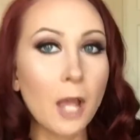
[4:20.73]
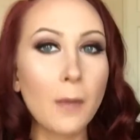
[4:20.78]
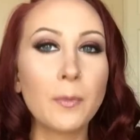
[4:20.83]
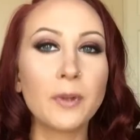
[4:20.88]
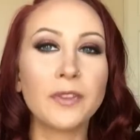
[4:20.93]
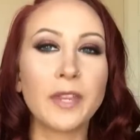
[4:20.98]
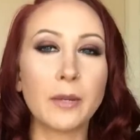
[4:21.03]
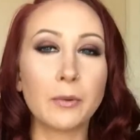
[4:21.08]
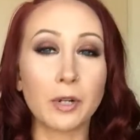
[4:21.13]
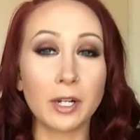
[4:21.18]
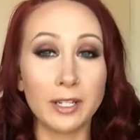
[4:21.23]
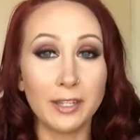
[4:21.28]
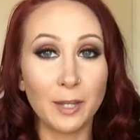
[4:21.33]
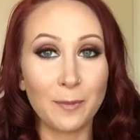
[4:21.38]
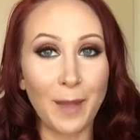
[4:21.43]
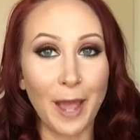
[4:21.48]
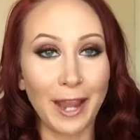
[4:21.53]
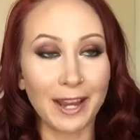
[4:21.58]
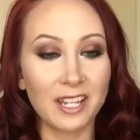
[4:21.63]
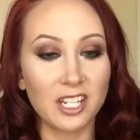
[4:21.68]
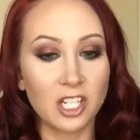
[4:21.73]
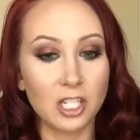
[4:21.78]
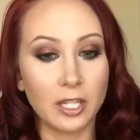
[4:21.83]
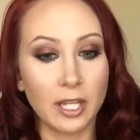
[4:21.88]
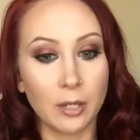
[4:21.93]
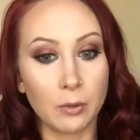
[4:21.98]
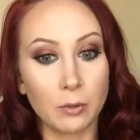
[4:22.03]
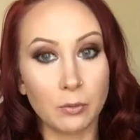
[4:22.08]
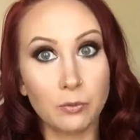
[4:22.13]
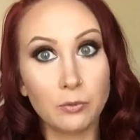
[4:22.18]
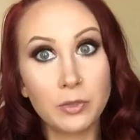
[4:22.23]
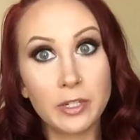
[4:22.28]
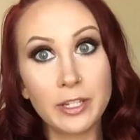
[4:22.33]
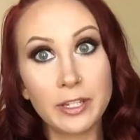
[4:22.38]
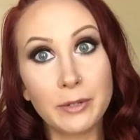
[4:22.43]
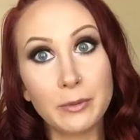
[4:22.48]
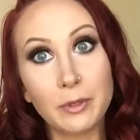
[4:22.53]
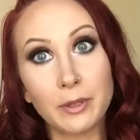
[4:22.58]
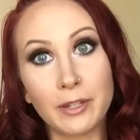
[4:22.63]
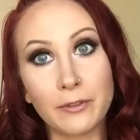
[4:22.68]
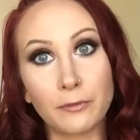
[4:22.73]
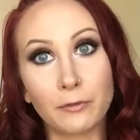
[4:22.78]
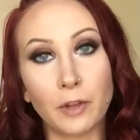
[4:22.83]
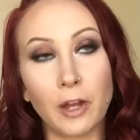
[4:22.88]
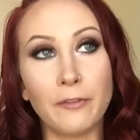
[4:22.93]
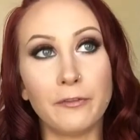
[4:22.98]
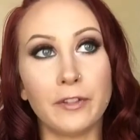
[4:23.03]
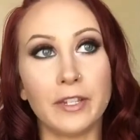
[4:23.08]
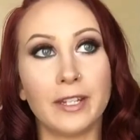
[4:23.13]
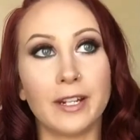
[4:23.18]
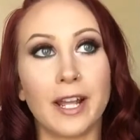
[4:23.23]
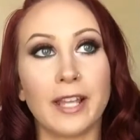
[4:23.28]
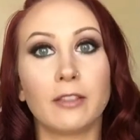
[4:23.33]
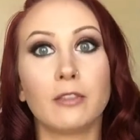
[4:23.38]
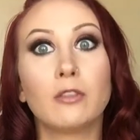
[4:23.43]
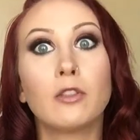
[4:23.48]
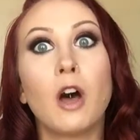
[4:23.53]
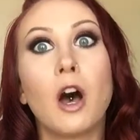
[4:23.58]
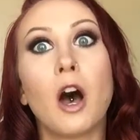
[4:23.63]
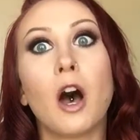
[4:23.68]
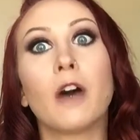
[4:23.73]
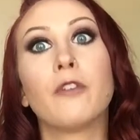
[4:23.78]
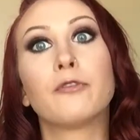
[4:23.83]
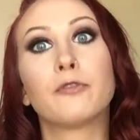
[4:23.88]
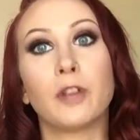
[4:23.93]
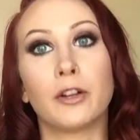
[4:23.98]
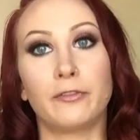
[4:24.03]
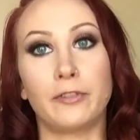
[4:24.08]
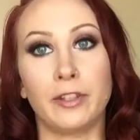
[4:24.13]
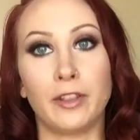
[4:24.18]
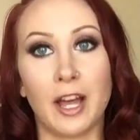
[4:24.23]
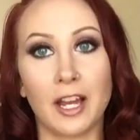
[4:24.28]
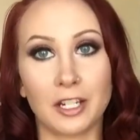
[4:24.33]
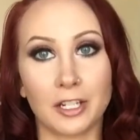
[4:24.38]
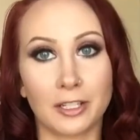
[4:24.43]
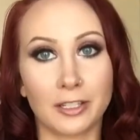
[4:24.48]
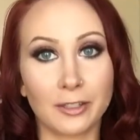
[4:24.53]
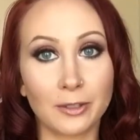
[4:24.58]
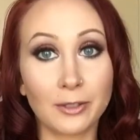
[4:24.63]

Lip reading: but they were in the package and they were really fluffy, and I love fluffy lashes.